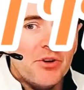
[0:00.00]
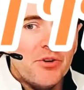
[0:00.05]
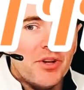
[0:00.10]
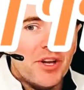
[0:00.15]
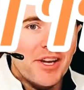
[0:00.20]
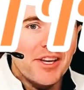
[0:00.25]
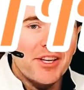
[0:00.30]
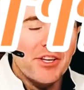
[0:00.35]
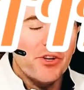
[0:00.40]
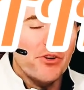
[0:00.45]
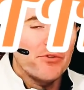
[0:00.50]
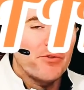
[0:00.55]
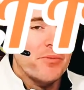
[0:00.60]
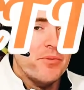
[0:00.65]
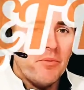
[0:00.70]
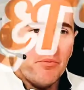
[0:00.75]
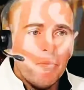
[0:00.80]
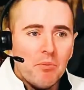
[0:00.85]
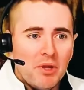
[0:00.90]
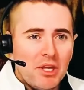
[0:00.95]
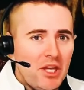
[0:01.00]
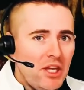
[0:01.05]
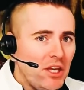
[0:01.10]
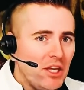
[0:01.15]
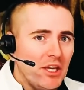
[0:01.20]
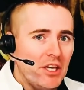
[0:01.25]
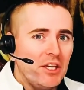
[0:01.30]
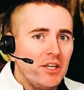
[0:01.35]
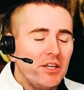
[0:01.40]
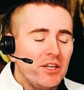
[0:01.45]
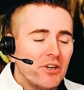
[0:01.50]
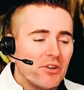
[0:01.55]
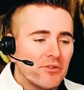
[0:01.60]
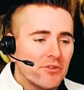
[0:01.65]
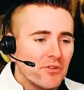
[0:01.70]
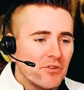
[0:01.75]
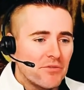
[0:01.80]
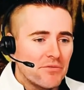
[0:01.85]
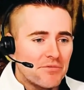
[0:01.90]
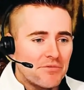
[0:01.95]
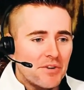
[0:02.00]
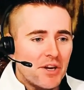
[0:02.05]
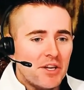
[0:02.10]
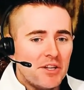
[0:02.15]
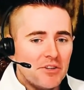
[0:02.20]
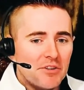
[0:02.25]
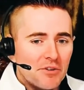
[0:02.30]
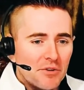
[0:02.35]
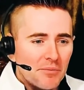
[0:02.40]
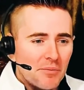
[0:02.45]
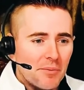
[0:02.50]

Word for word: Like, you don't have to be mean, you don't have to offend them.